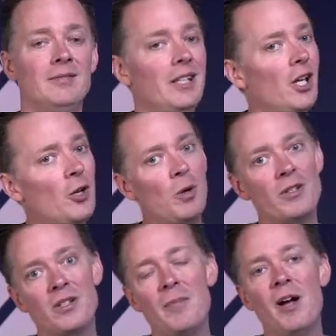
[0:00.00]
In other
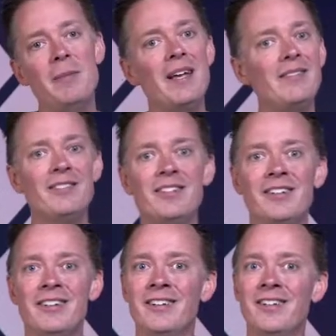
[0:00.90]
words, come on, man.
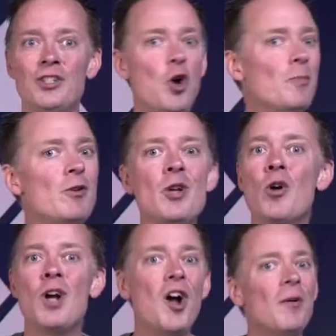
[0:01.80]
Job, you know
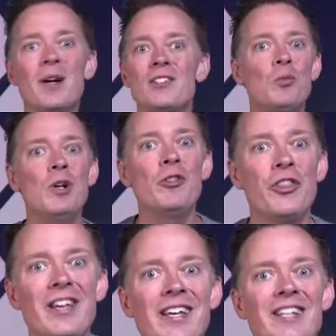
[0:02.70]
karma is a real
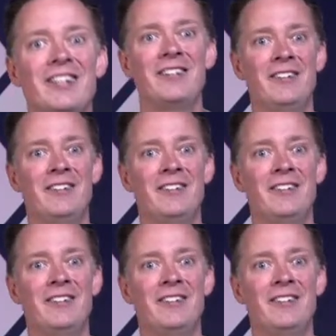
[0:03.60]
thing.